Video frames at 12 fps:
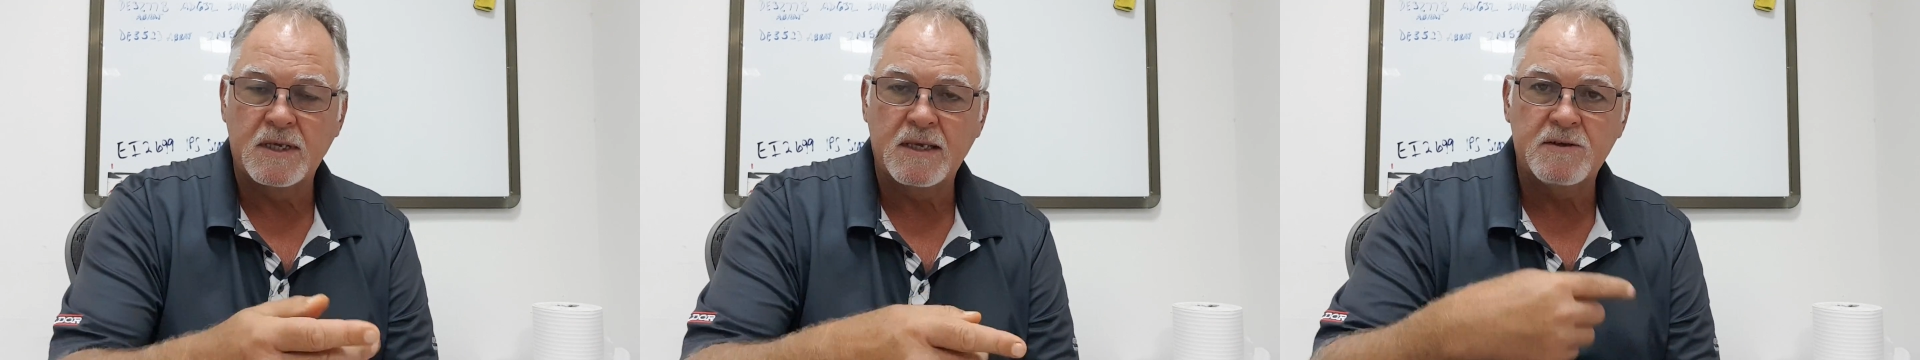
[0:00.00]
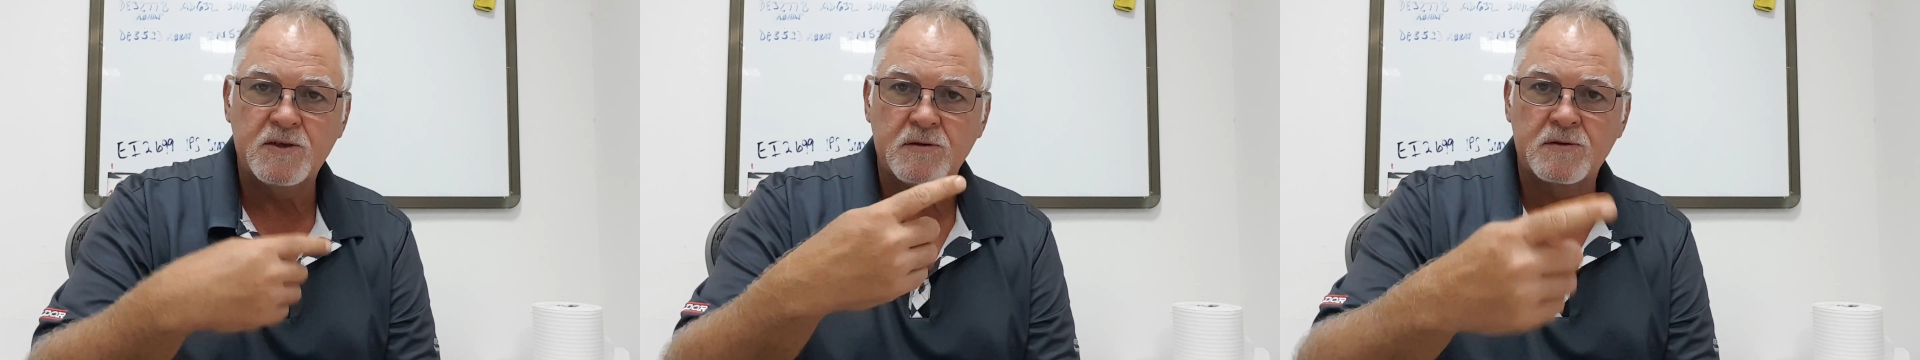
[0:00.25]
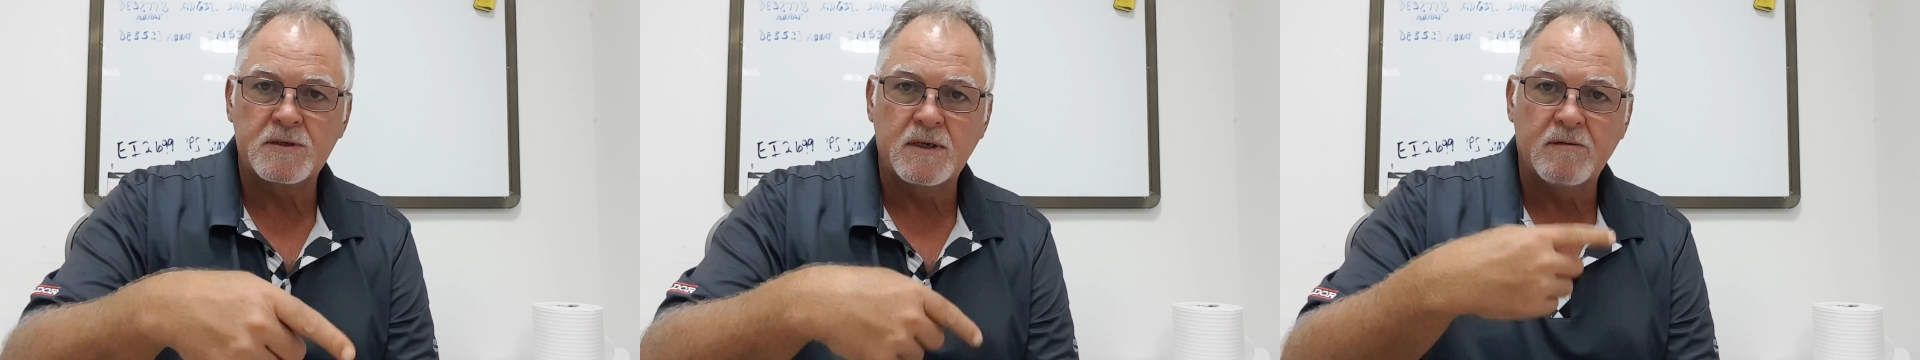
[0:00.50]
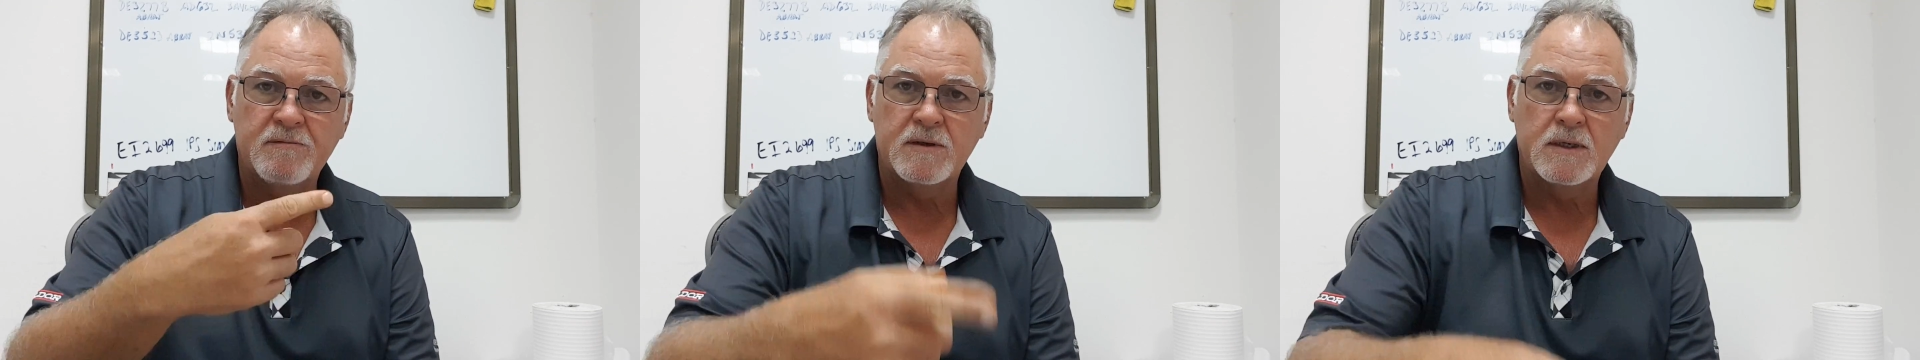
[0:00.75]
to get
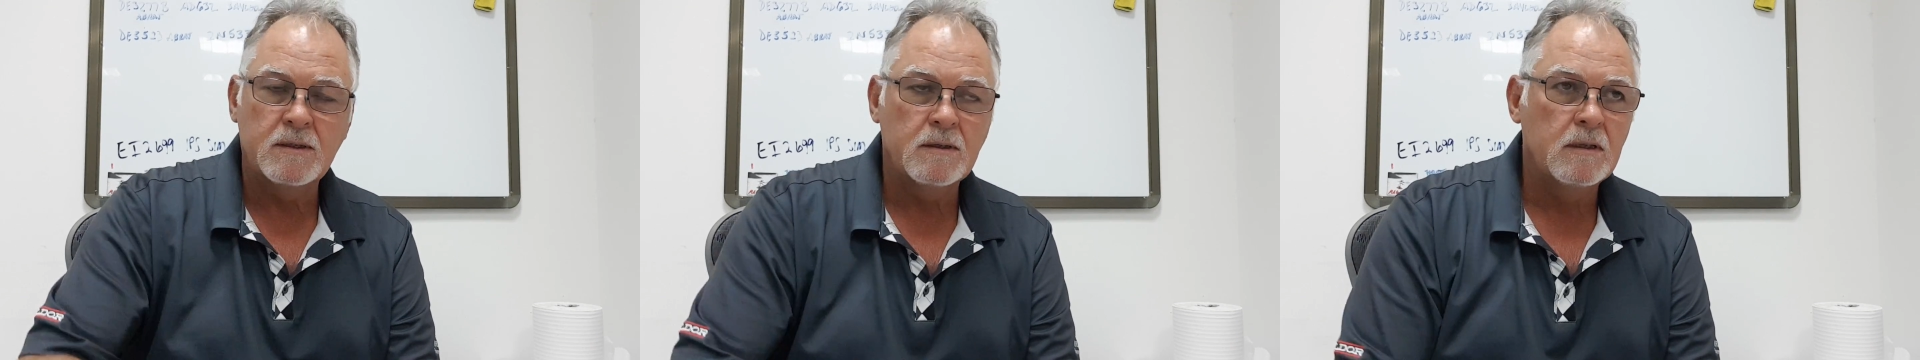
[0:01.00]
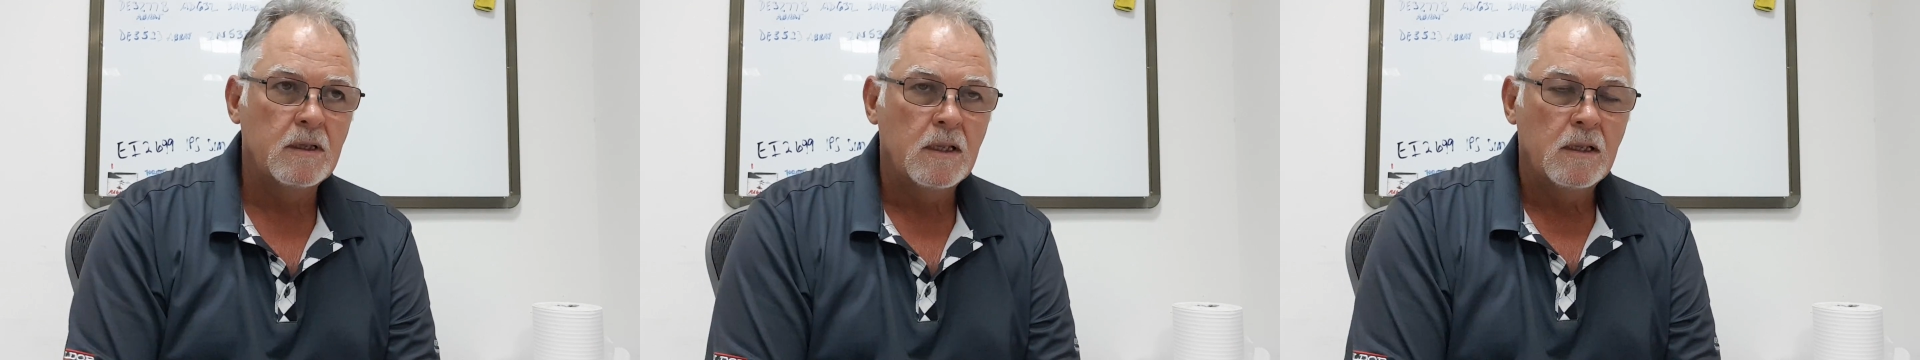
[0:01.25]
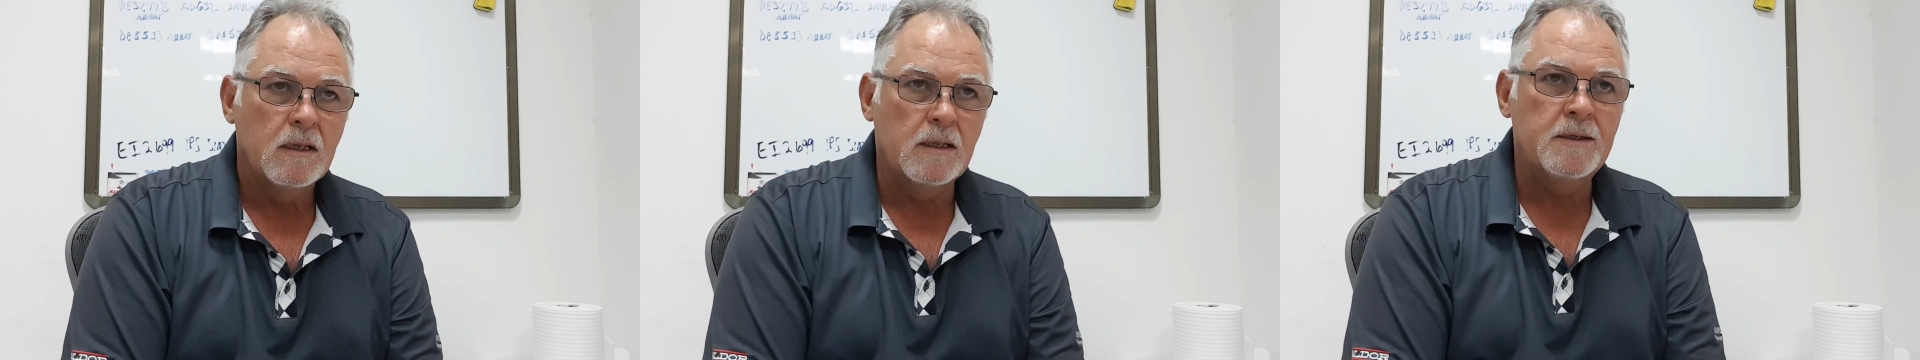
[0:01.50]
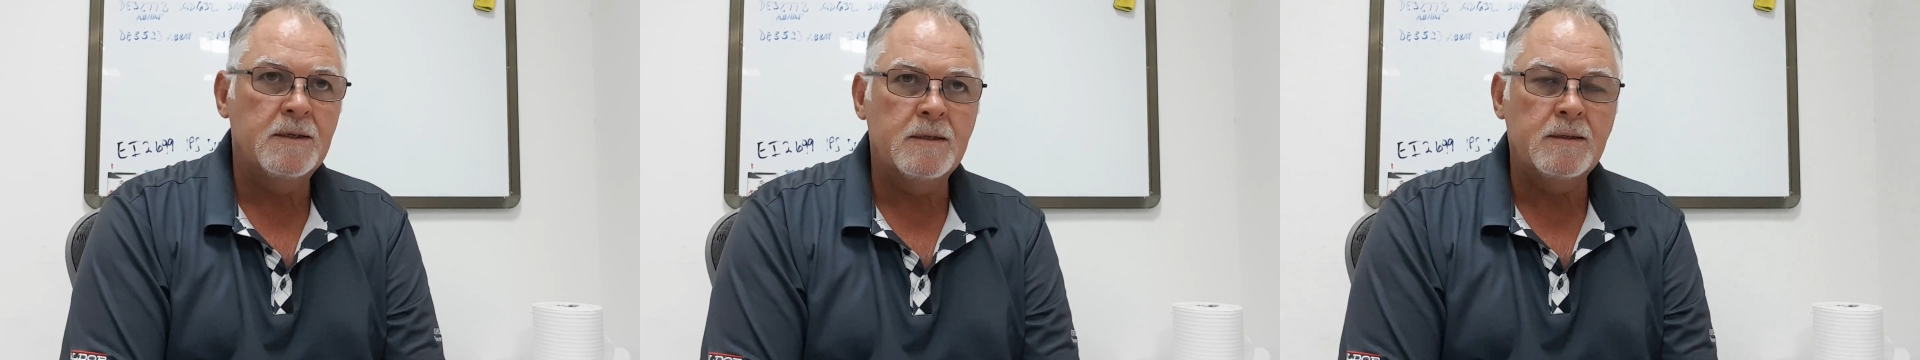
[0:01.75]
yourself
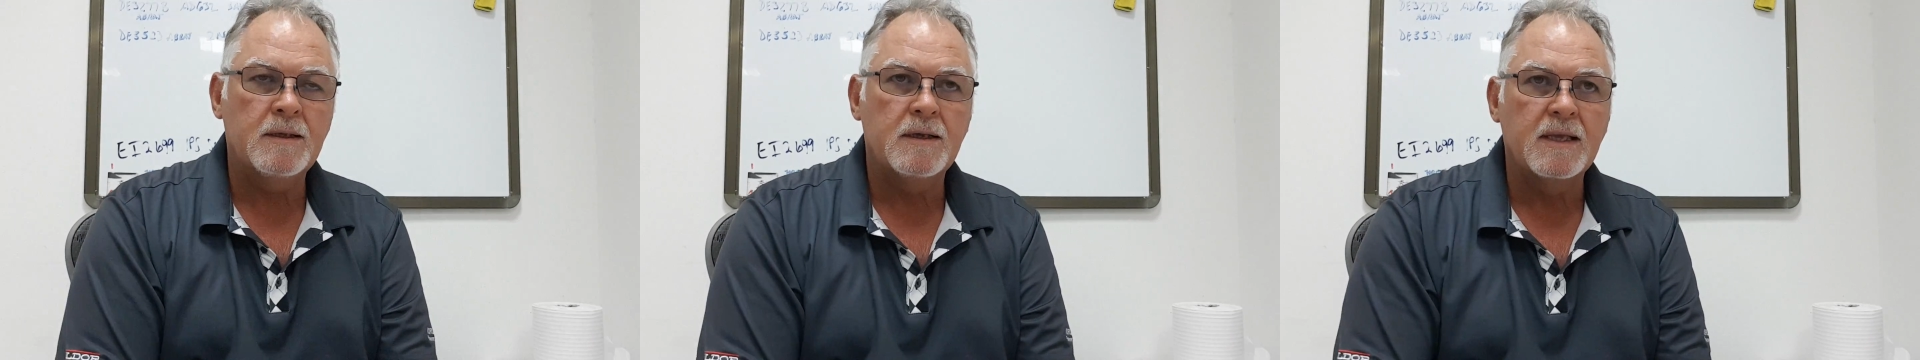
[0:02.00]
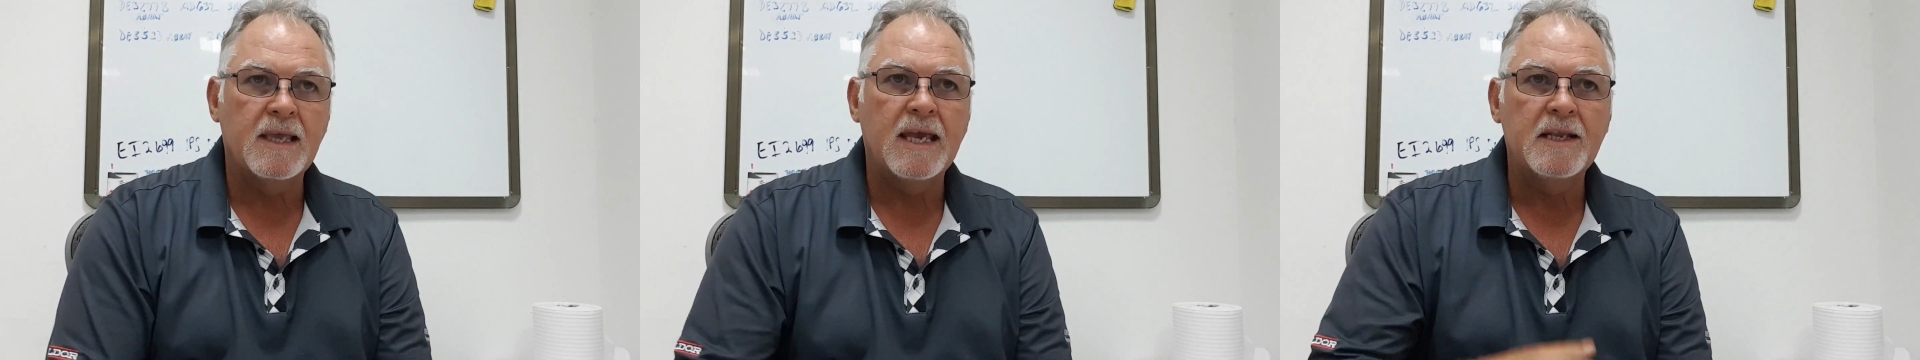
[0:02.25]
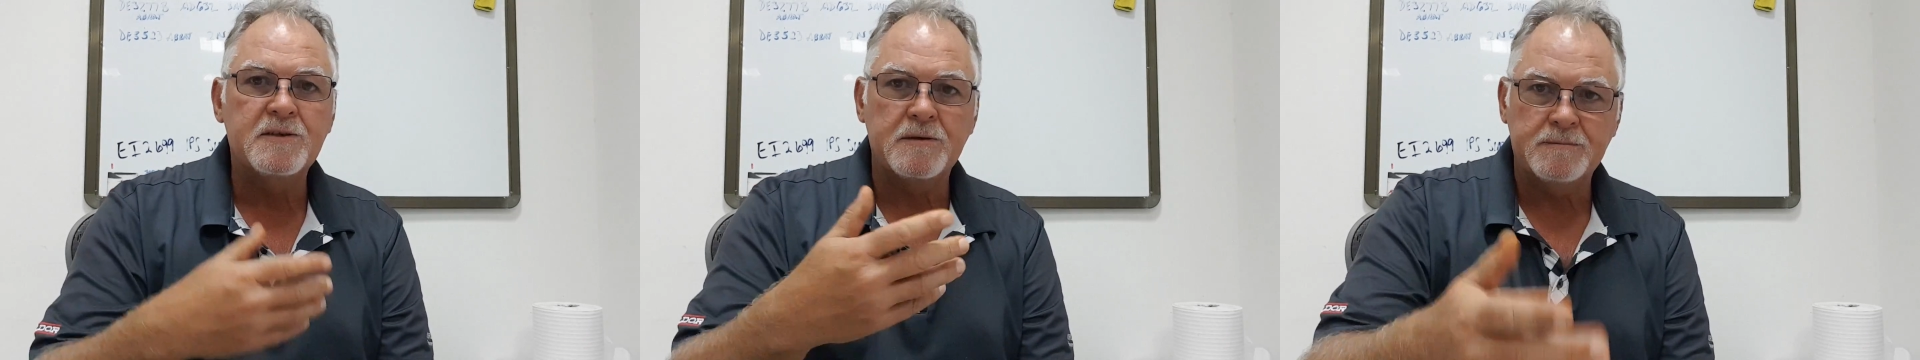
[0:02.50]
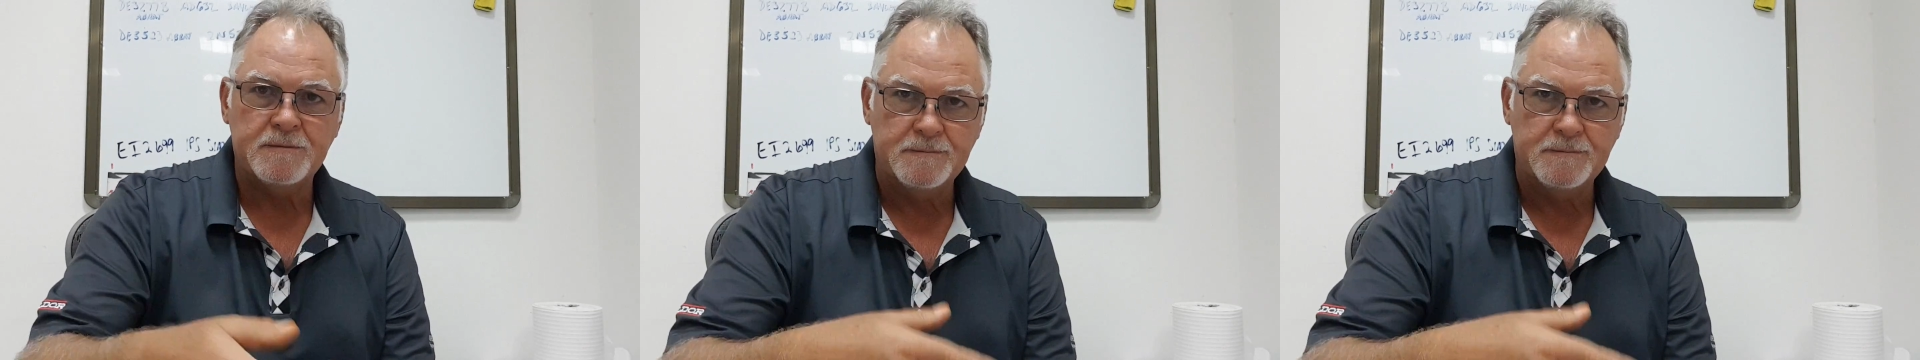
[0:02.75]
a gauge of